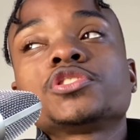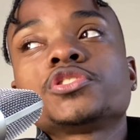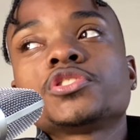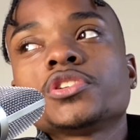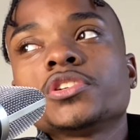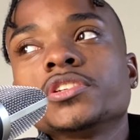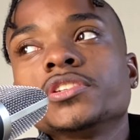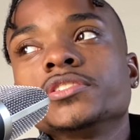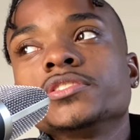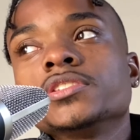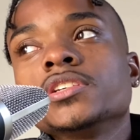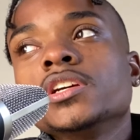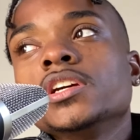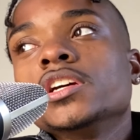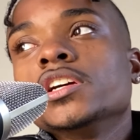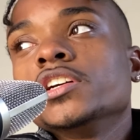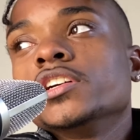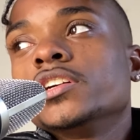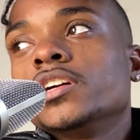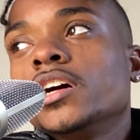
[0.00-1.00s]
should
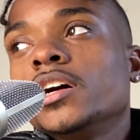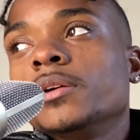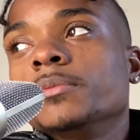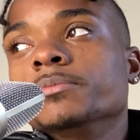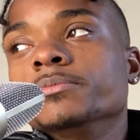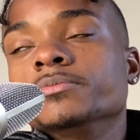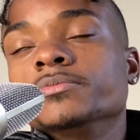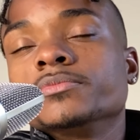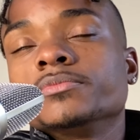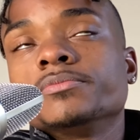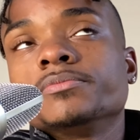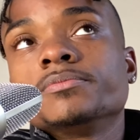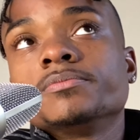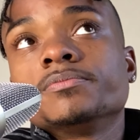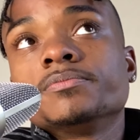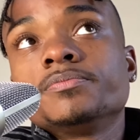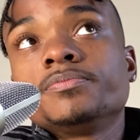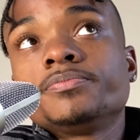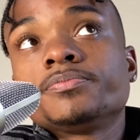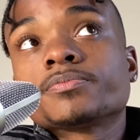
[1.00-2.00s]
um,
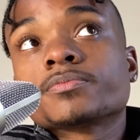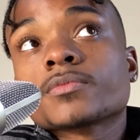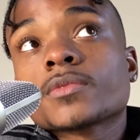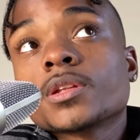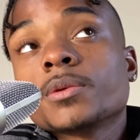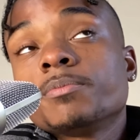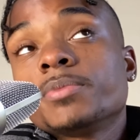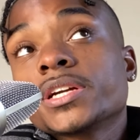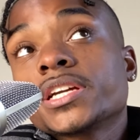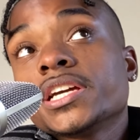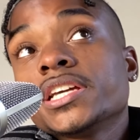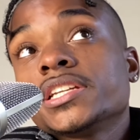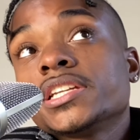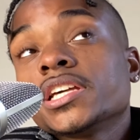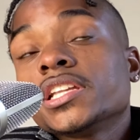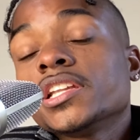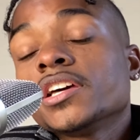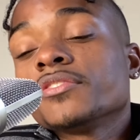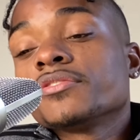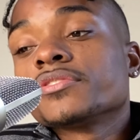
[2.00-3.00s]
begin
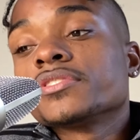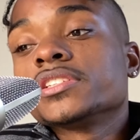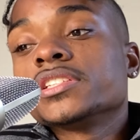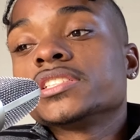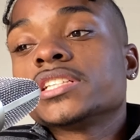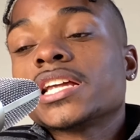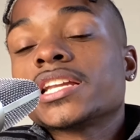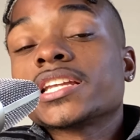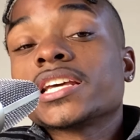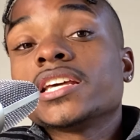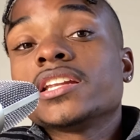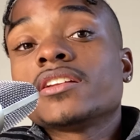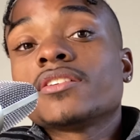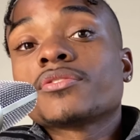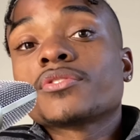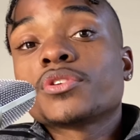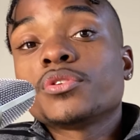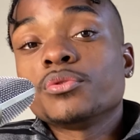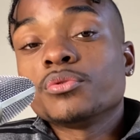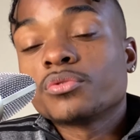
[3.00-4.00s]
deliveries at the end of
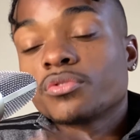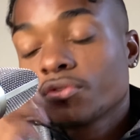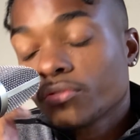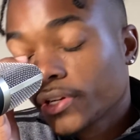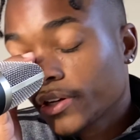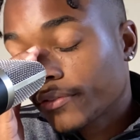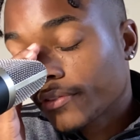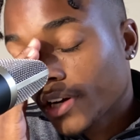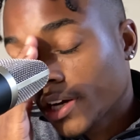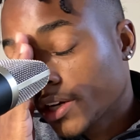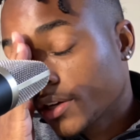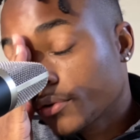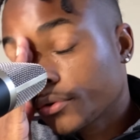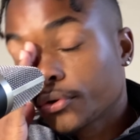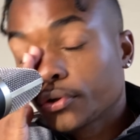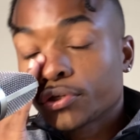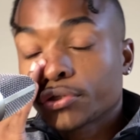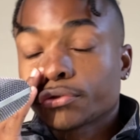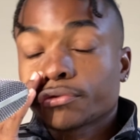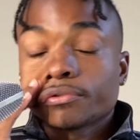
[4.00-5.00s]
Q3, right?
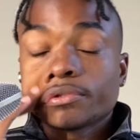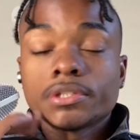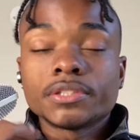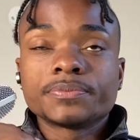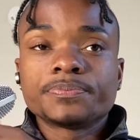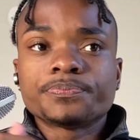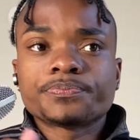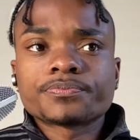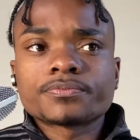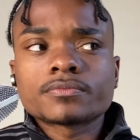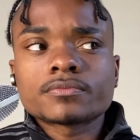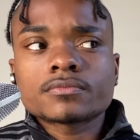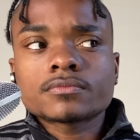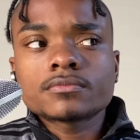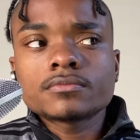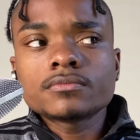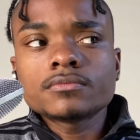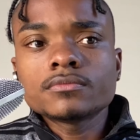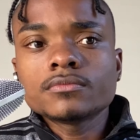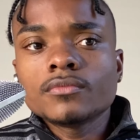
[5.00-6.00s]
Quarter three
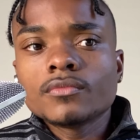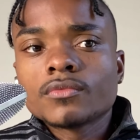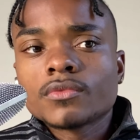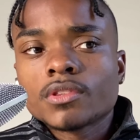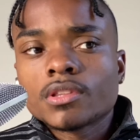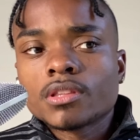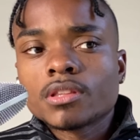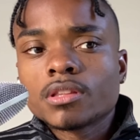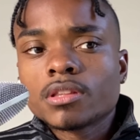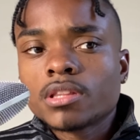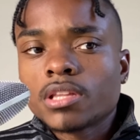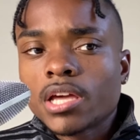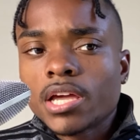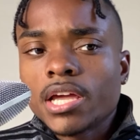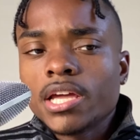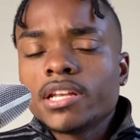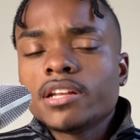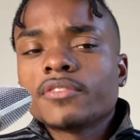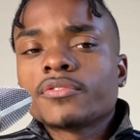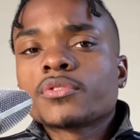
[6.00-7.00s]
the
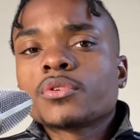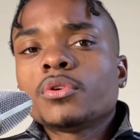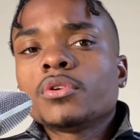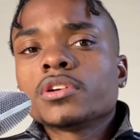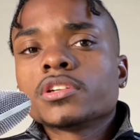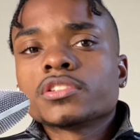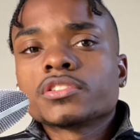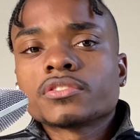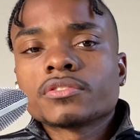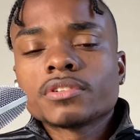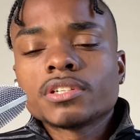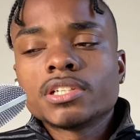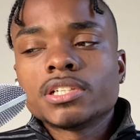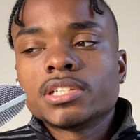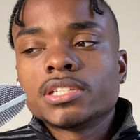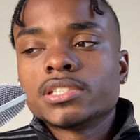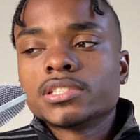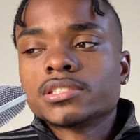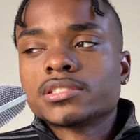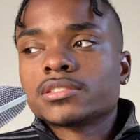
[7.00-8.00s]
end of quarter three
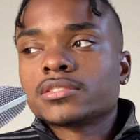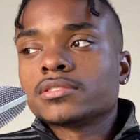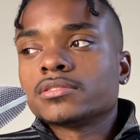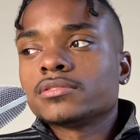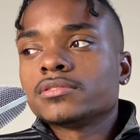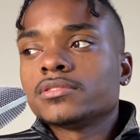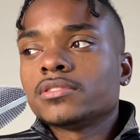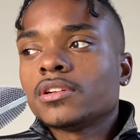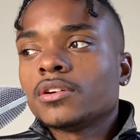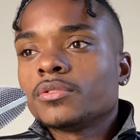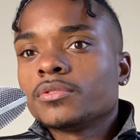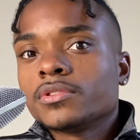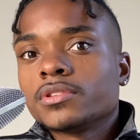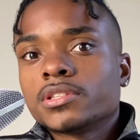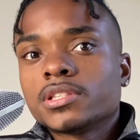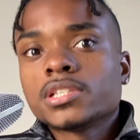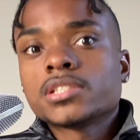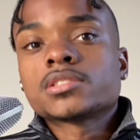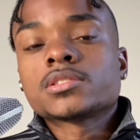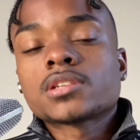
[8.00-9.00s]
is you know
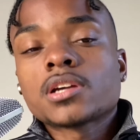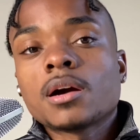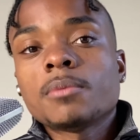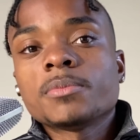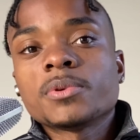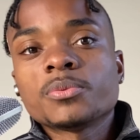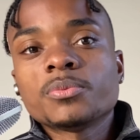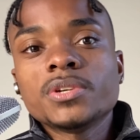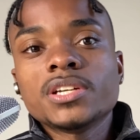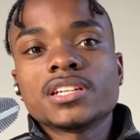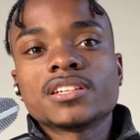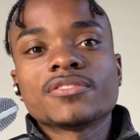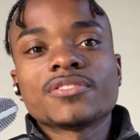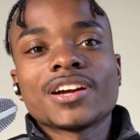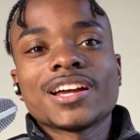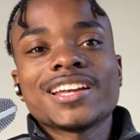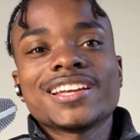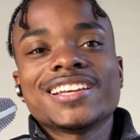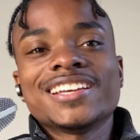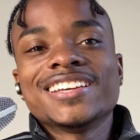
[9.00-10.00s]
this coming week
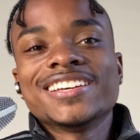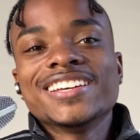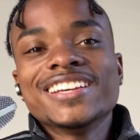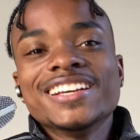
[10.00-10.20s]
right